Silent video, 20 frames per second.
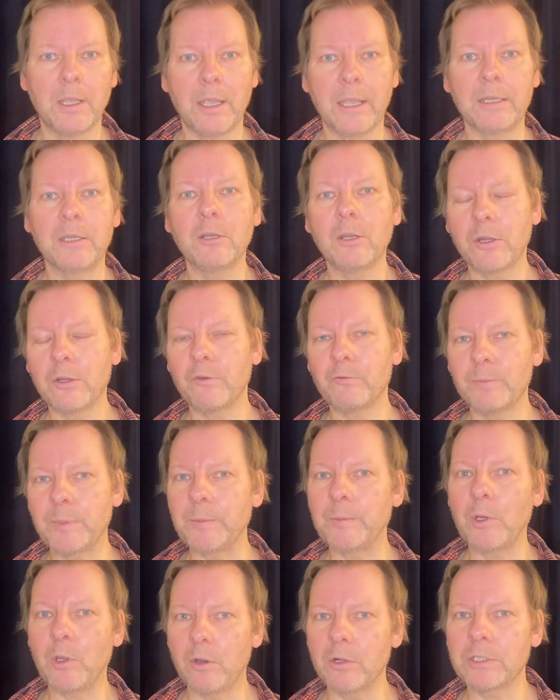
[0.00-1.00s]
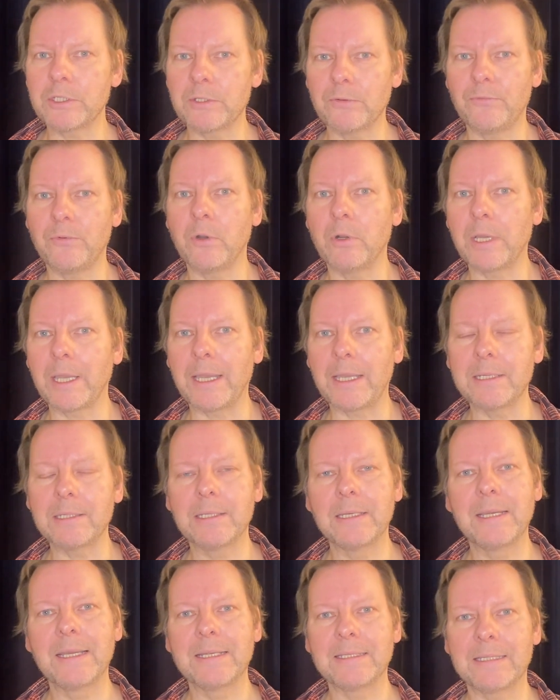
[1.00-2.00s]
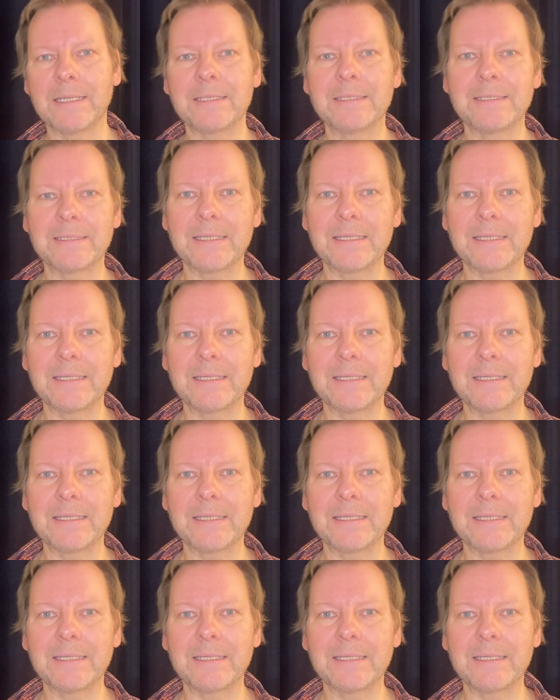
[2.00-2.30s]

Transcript: And a lot of people also forget that in